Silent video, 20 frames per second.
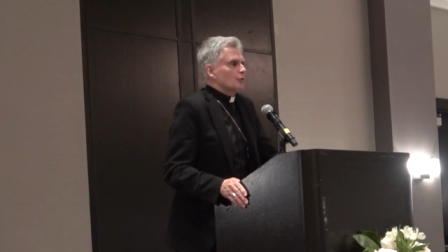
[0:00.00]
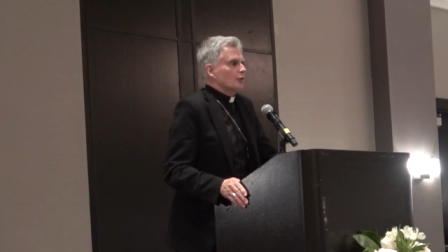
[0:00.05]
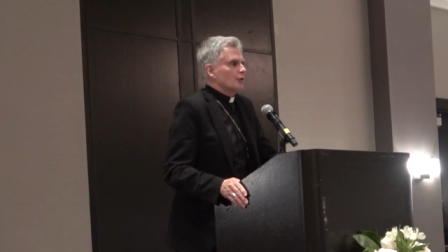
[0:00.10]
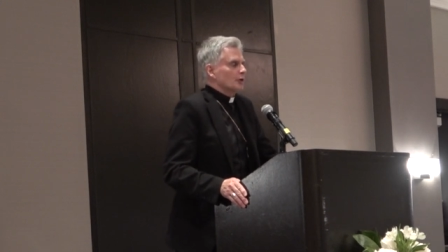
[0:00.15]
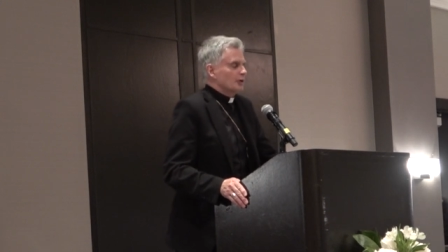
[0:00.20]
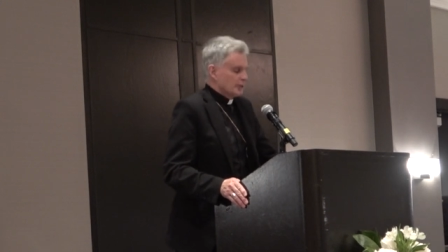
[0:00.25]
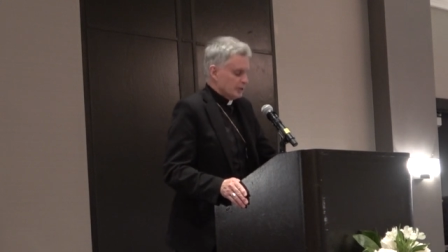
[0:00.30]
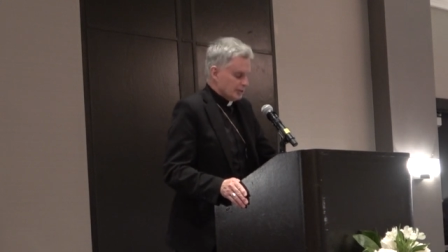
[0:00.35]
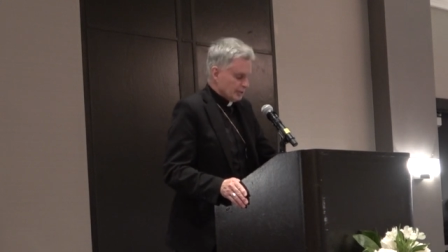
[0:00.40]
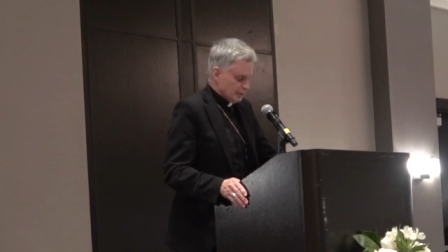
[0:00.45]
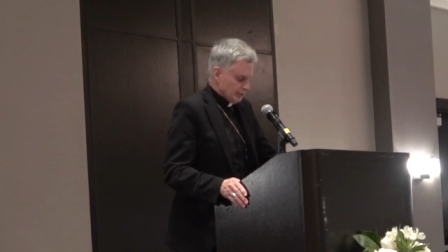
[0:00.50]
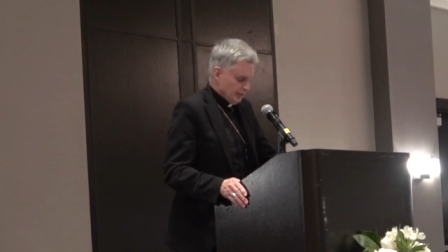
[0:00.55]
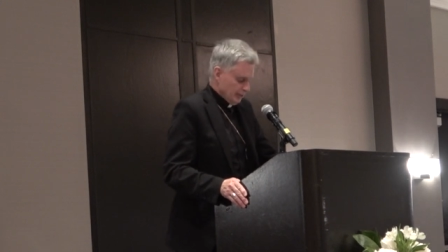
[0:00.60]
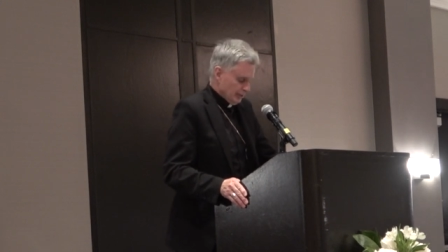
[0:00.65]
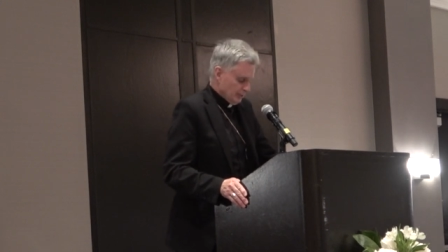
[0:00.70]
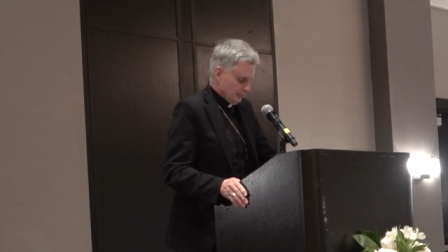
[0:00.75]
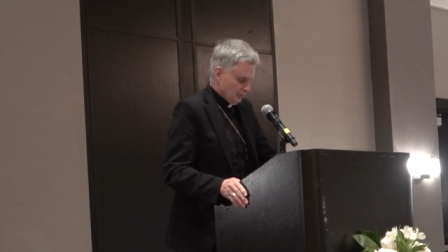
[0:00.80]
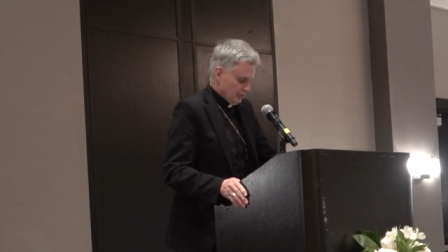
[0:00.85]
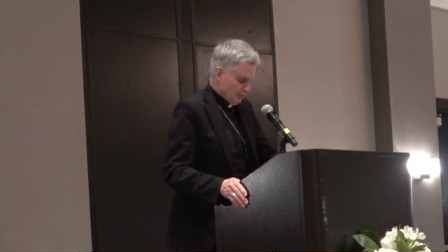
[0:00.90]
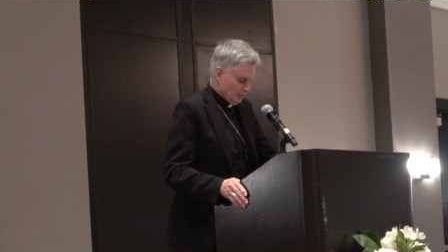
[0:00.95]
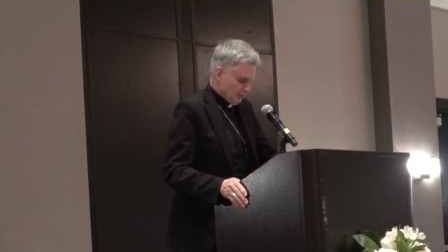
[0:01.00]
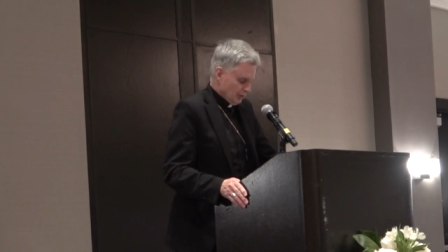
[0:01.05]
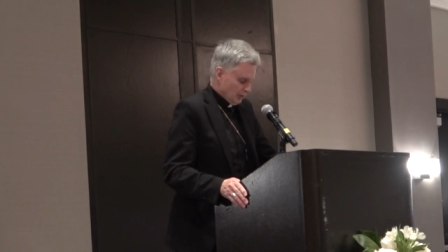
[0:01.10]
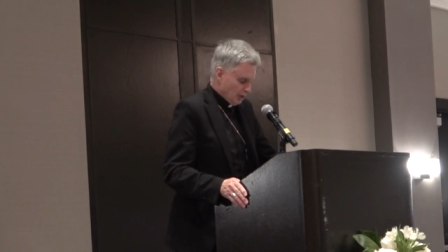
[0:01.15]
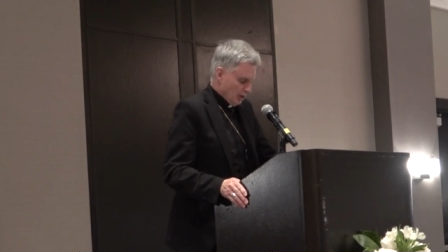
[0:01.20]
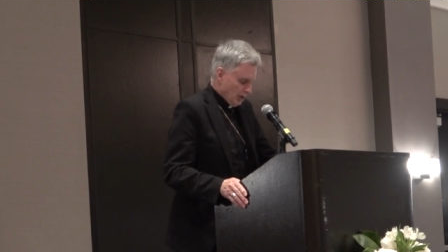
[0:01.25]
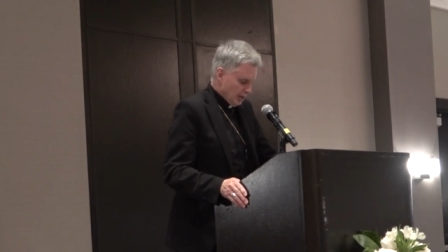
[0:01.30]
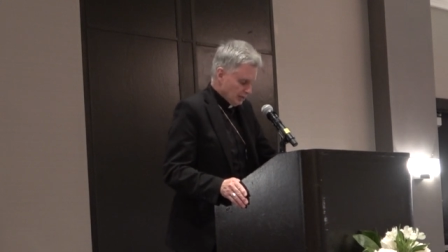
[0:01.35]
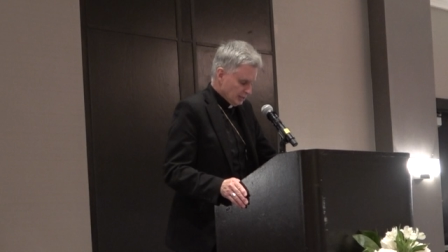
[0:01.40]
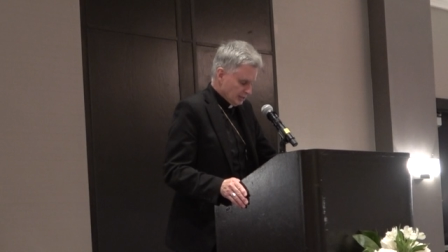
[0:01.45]
we're in a bit of a
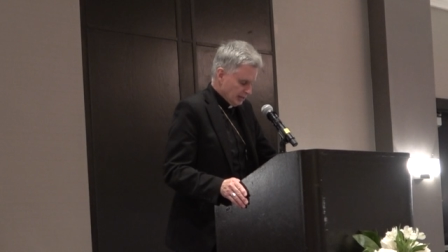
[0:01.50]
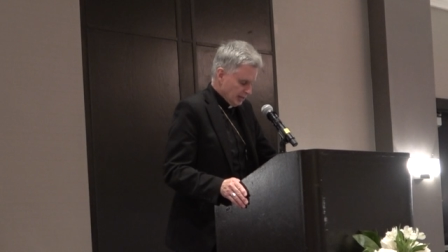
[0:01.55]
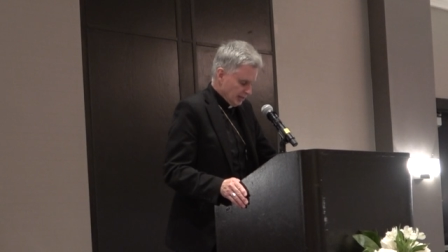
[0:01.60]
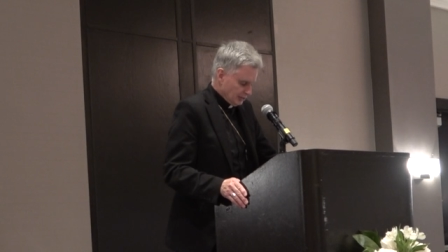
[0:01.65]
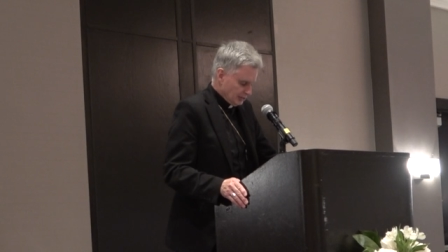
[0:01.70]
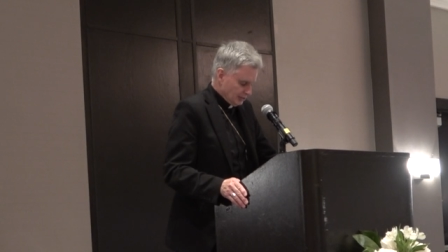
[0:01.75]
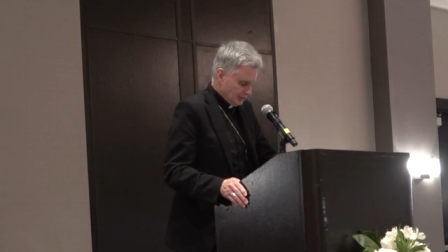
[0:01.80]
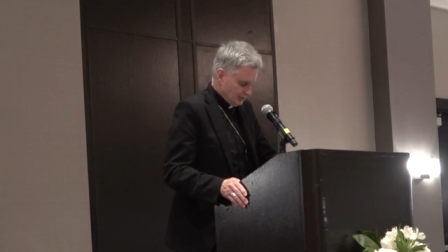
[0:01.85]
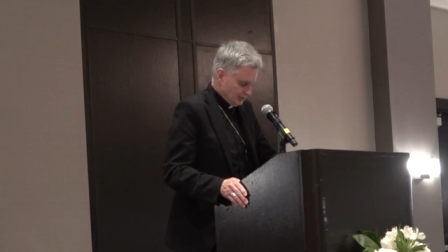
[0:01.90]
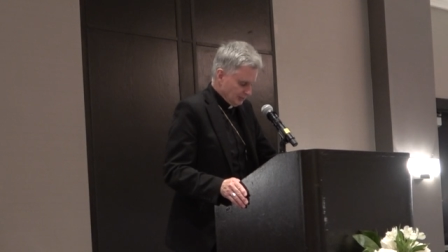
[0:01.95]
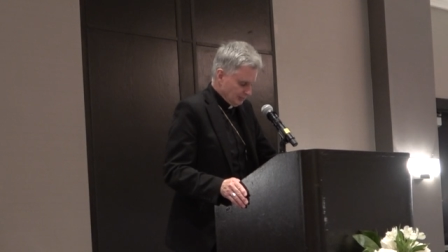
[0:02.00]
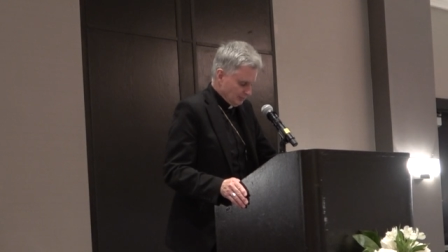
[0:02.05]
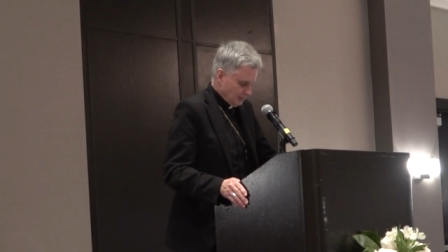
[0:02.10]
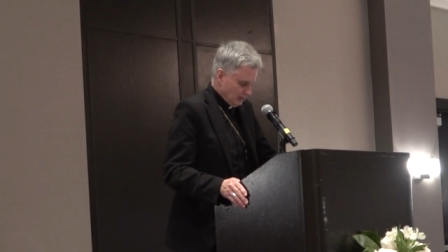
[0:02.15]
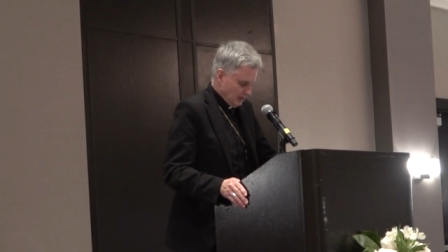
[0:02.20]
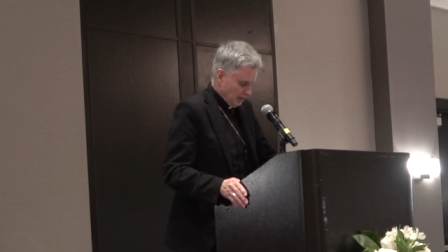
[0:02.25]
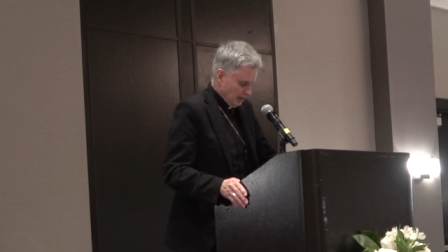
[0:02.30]
context.